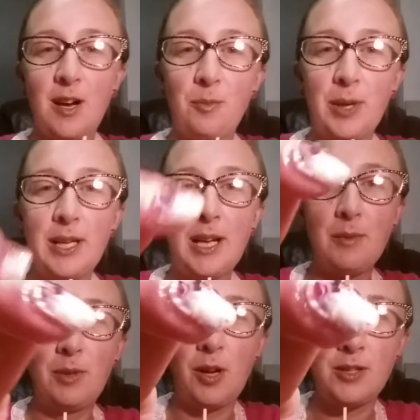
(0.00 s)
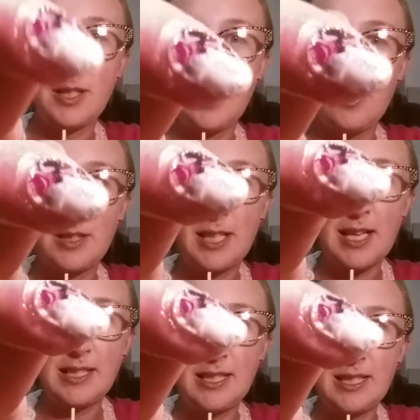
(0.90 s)
Now I'll bring it up close and you'll
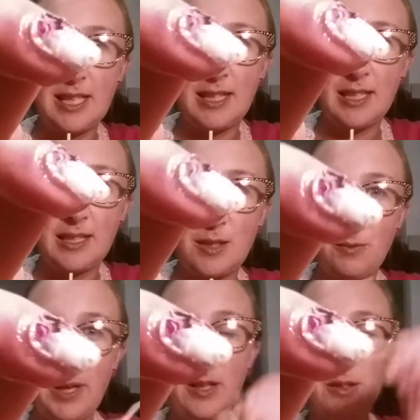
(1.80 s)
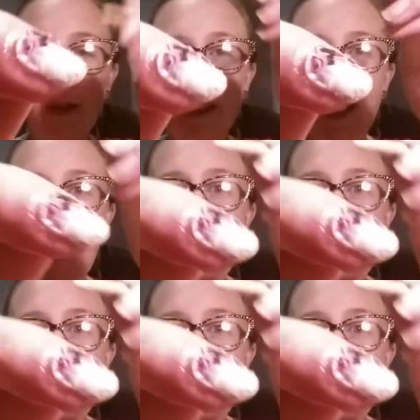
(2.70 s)
start to see that it's wrinkled